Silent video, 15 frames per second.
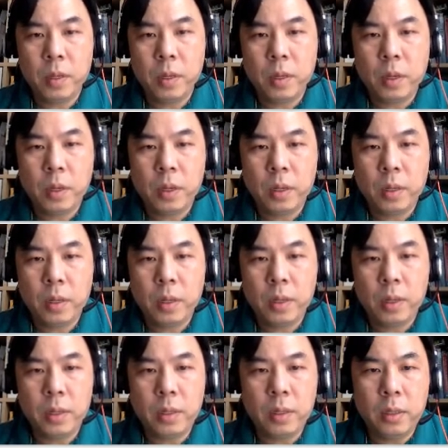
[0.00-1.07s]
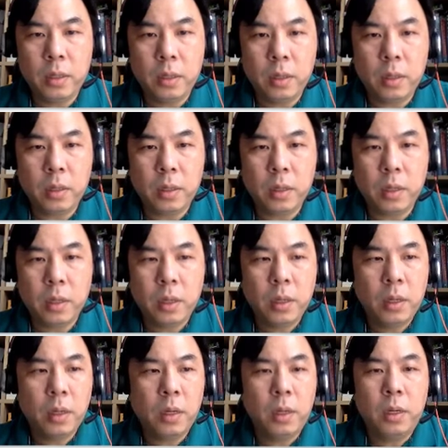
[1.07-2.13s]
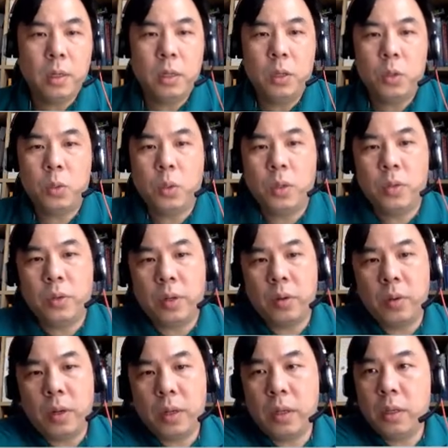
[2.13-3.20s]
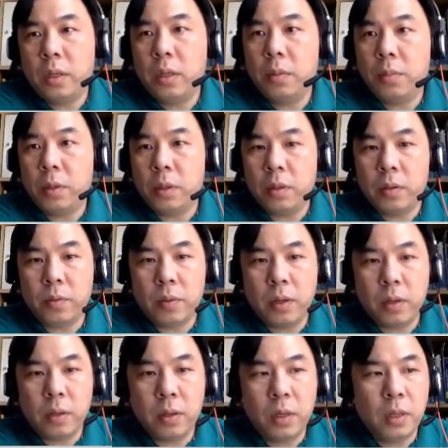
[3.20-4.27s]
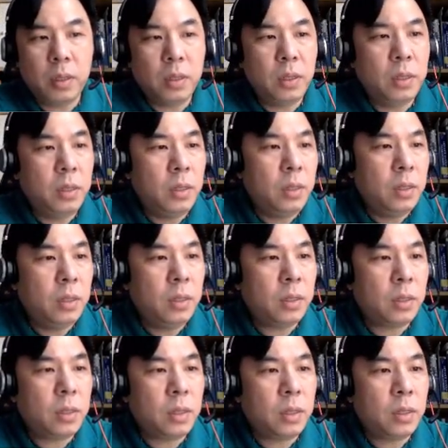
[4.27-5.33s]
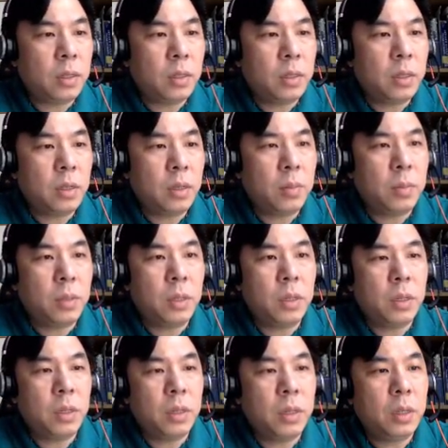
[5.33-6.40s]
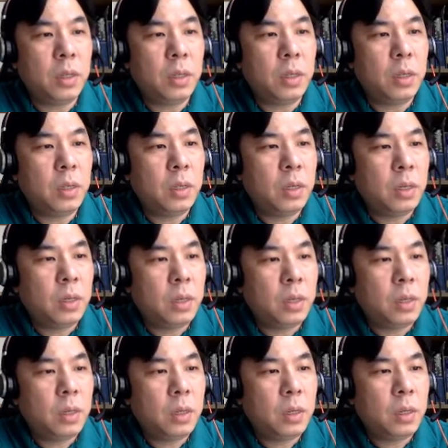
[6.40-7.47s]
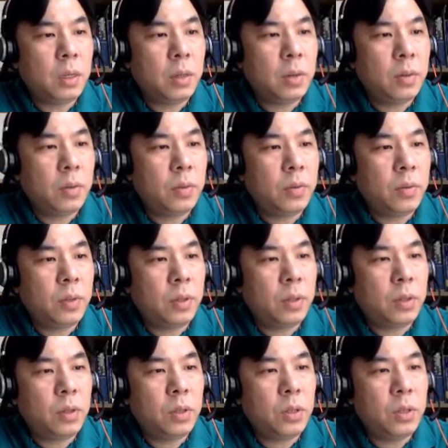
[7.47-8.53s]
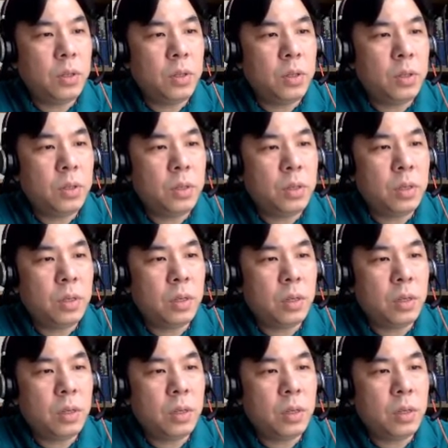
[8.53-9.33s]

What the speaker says: and then okay, this one require a bit of calculator. Okay, just let me finish this.